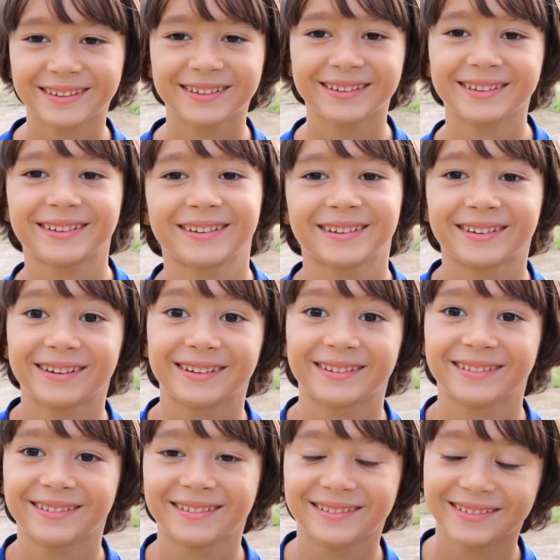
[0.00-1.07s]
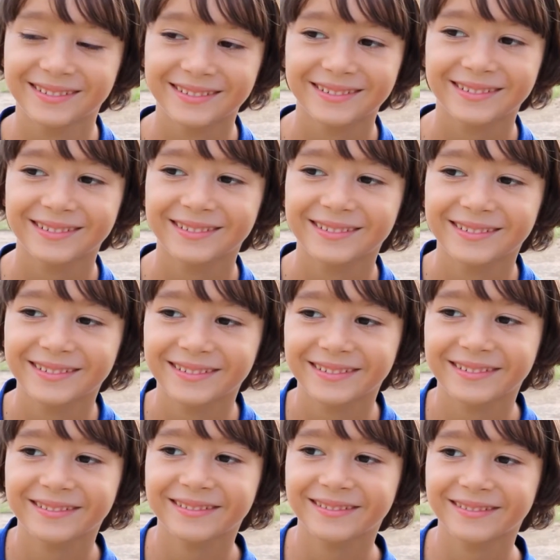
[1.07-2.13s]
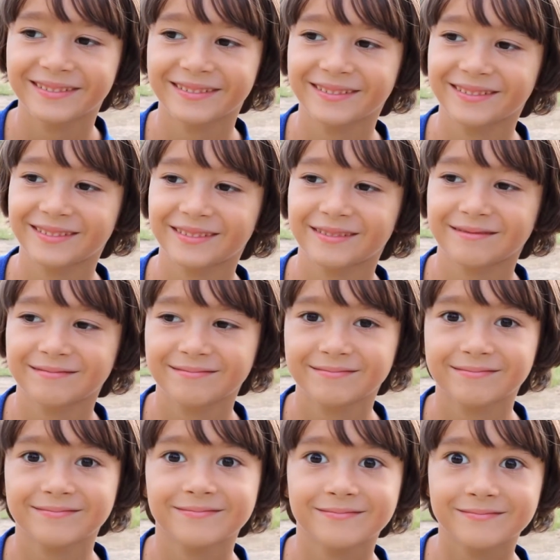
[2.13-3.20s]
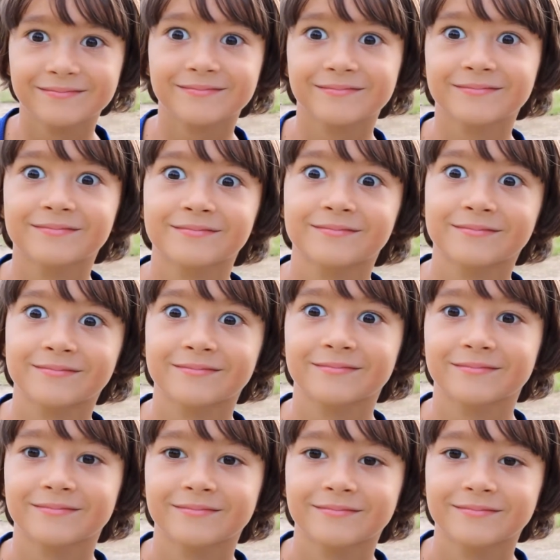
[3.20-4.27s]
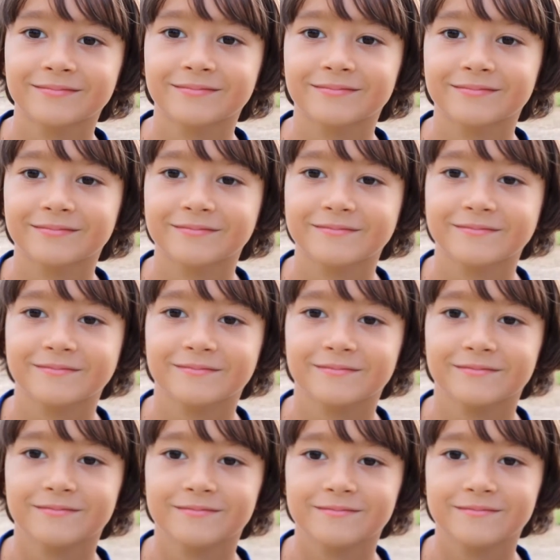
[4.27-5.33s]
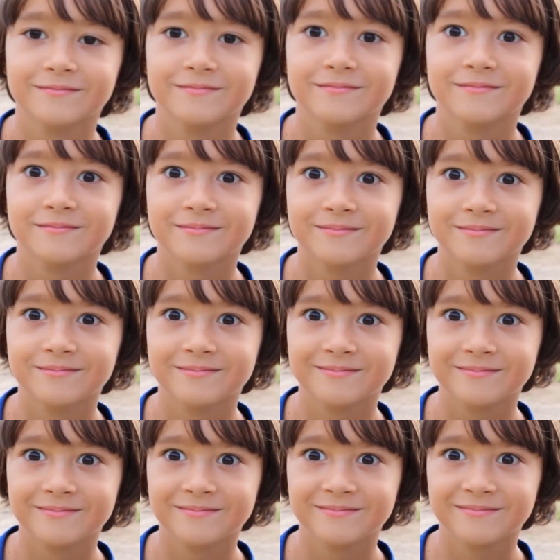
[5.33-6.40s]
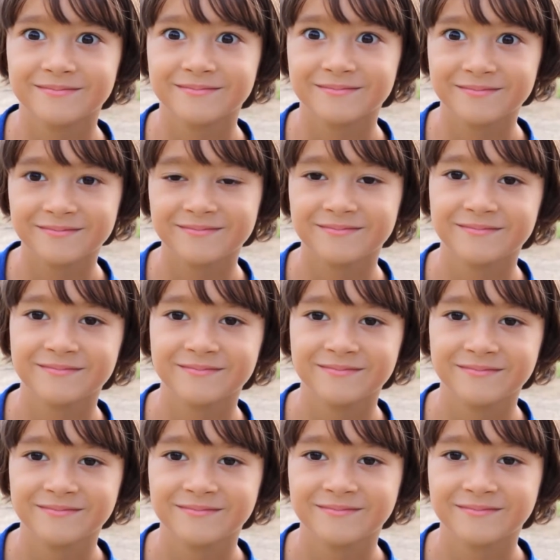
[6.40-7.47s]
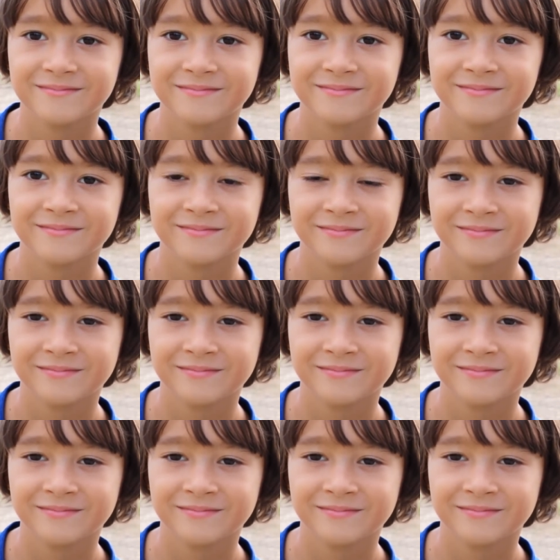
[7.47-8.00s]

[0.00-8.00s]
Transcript: (silent)